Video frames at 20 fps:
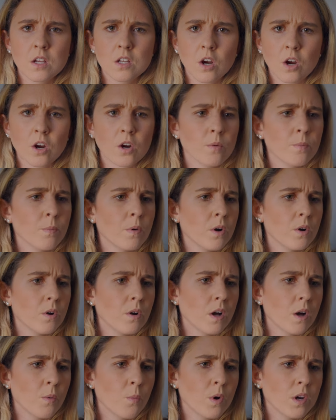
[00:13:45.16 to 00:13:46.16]
Her,
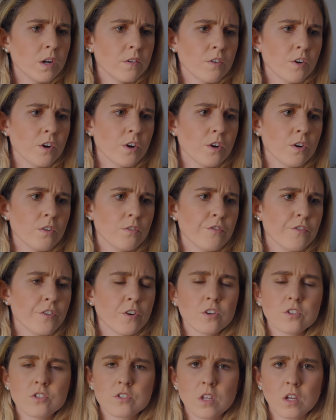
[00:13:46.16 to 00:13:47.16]
one of her
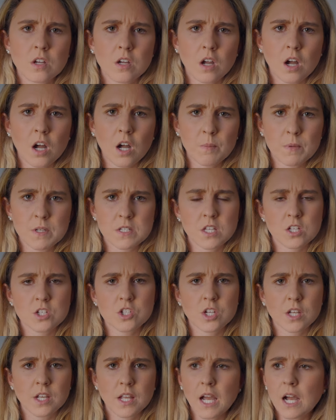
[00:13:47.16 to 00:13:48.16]
first comments that
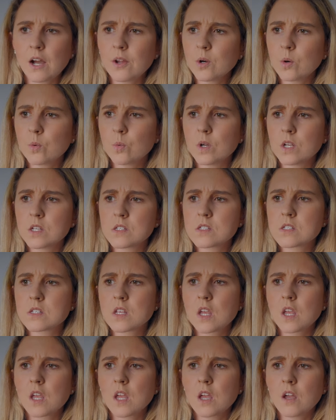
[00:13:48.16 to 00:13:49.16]
she encountered was